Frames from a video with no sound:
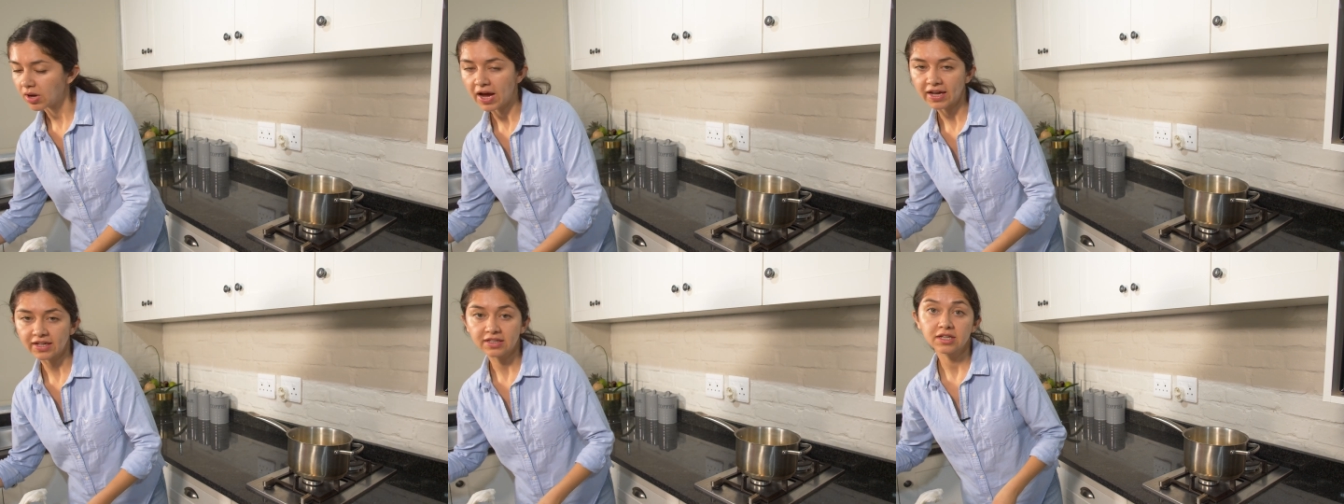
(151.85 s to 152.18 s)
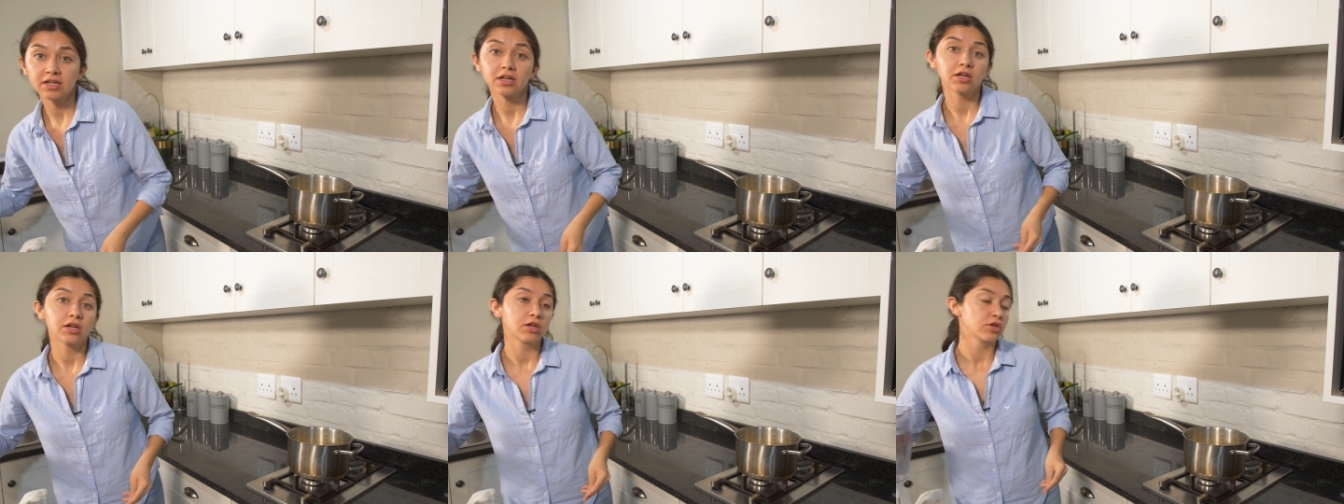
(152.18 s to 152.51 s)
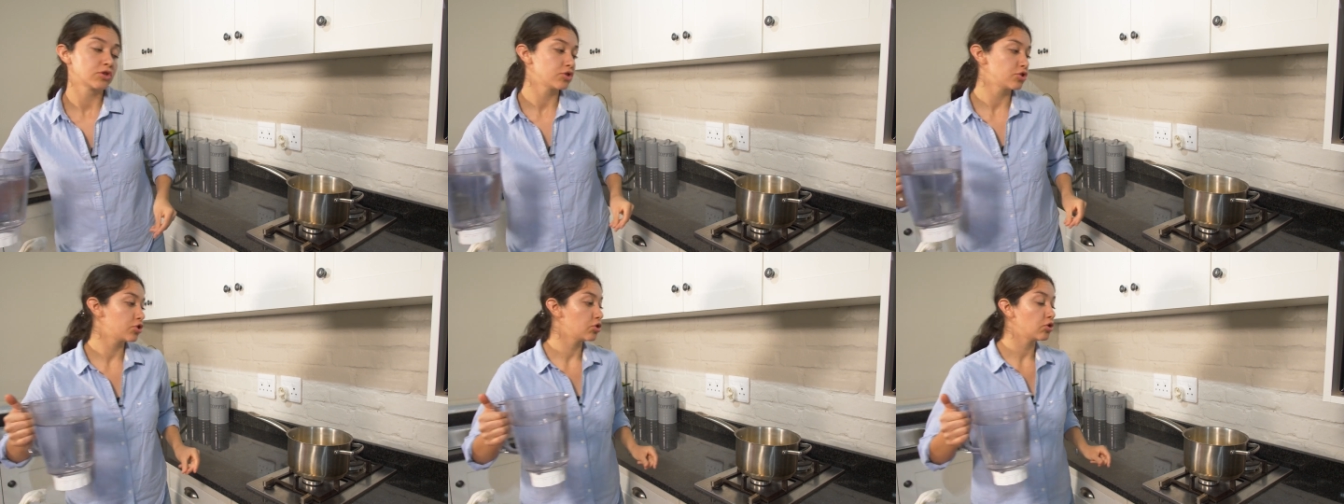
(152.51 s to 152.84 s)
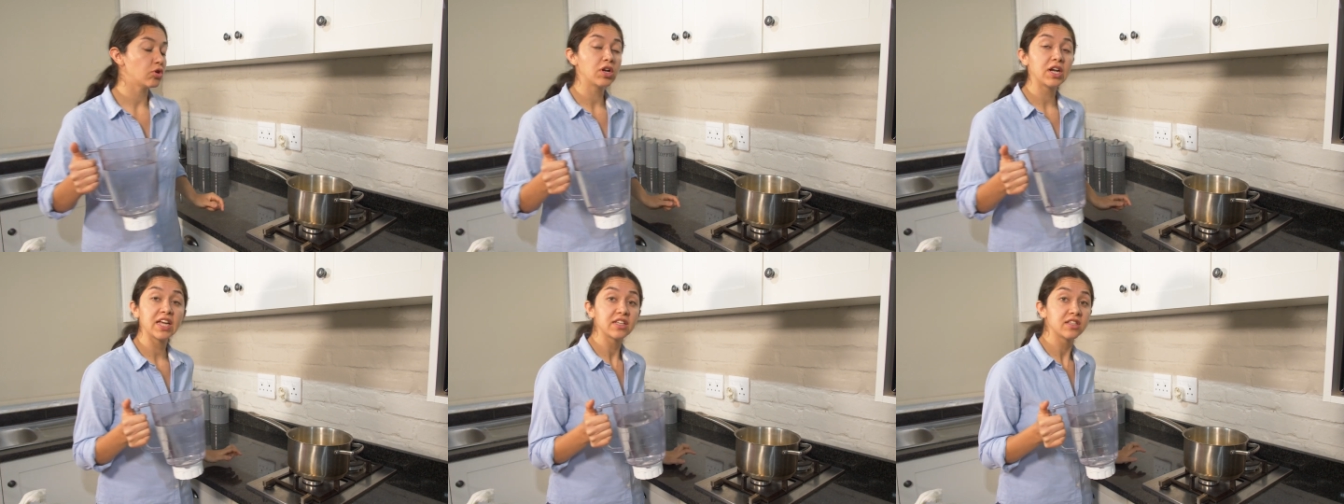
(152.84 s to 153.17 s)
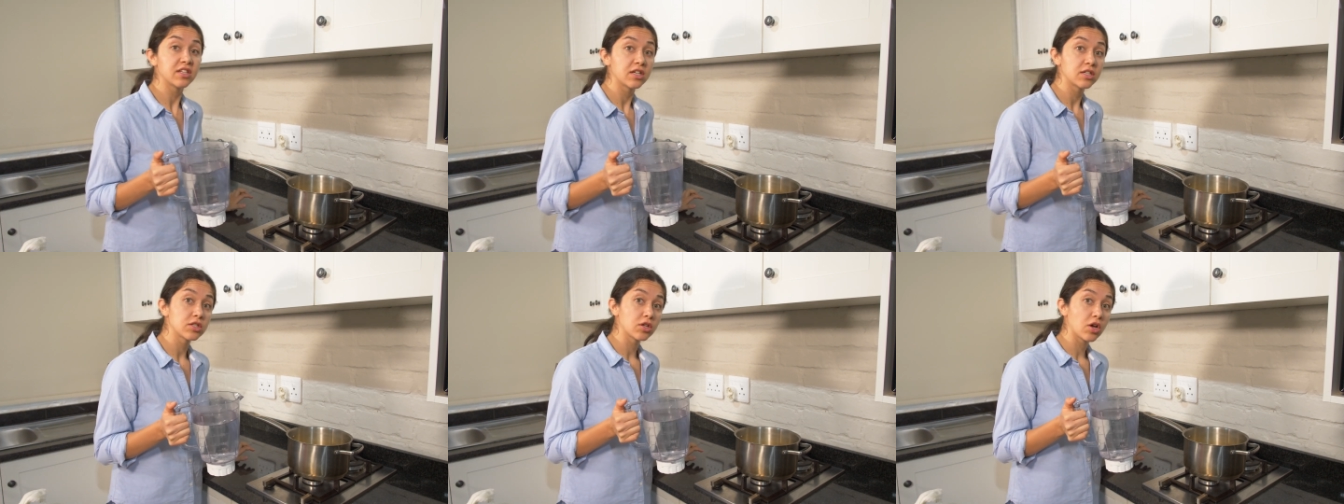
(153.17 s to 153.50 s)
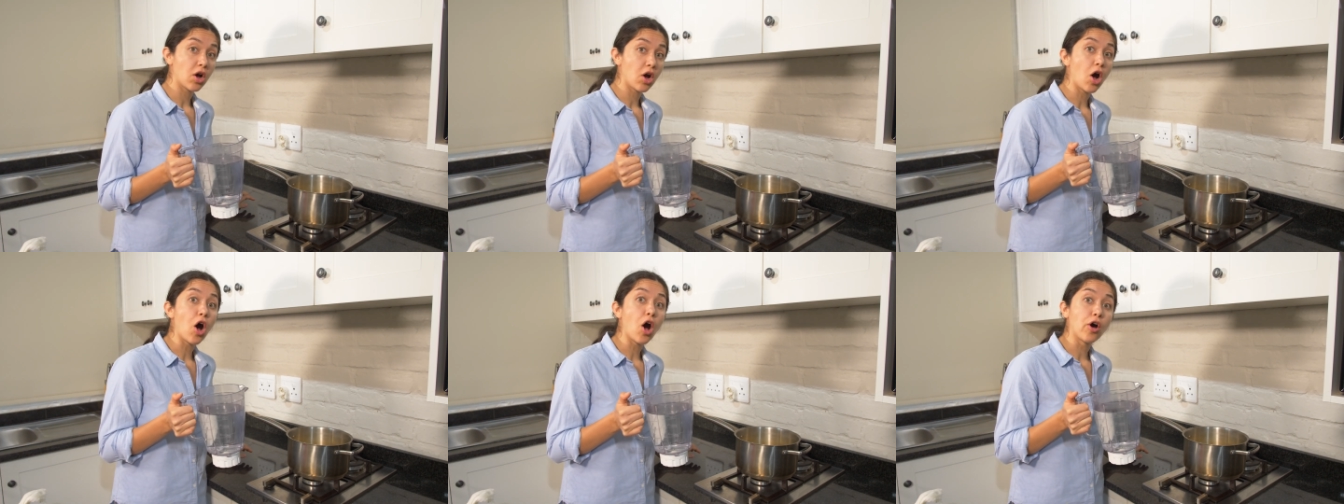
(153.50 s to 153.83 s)
add 2 liters
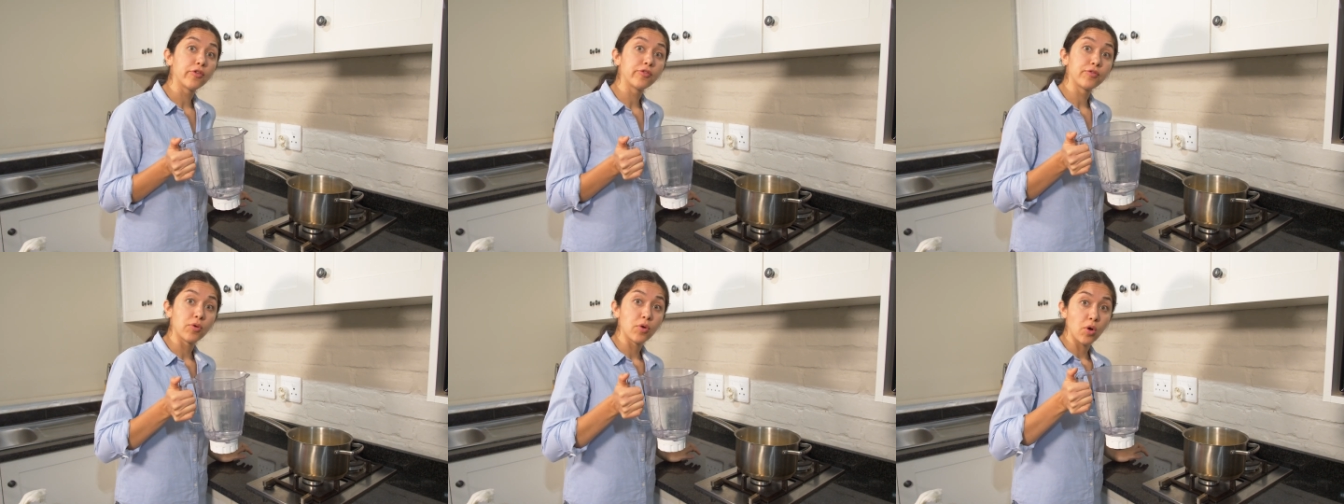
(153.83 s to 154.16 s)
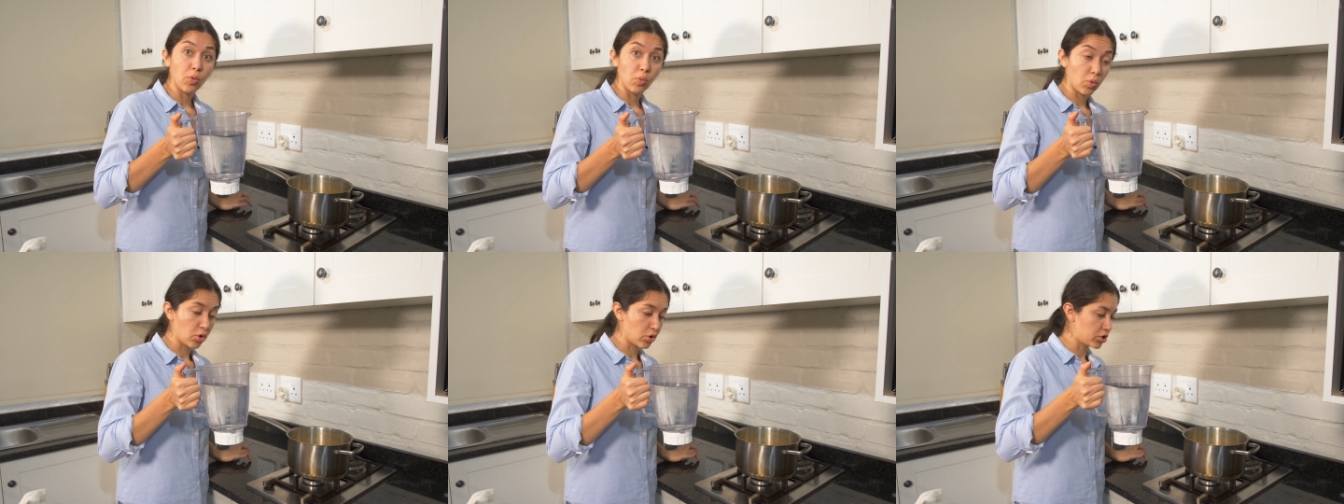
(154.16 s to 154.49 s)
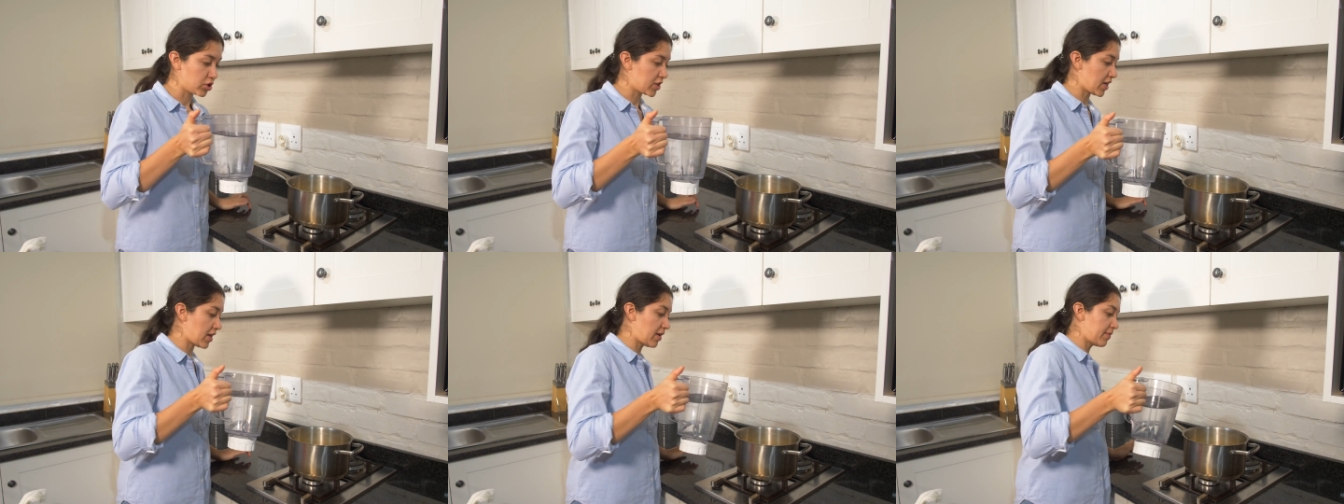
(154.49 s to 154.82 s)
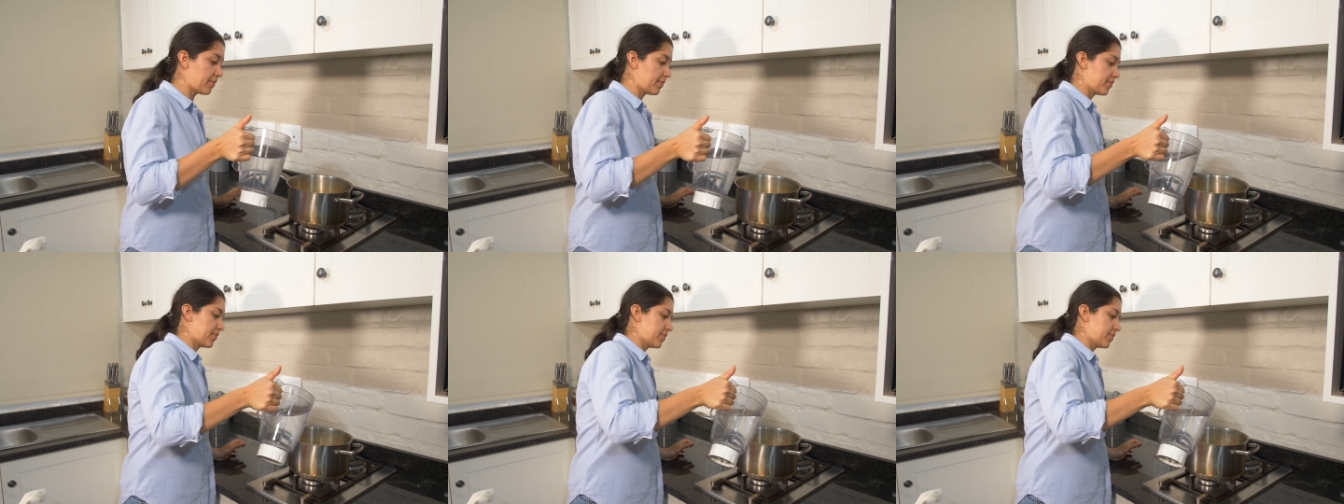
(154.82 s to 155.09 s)
of water.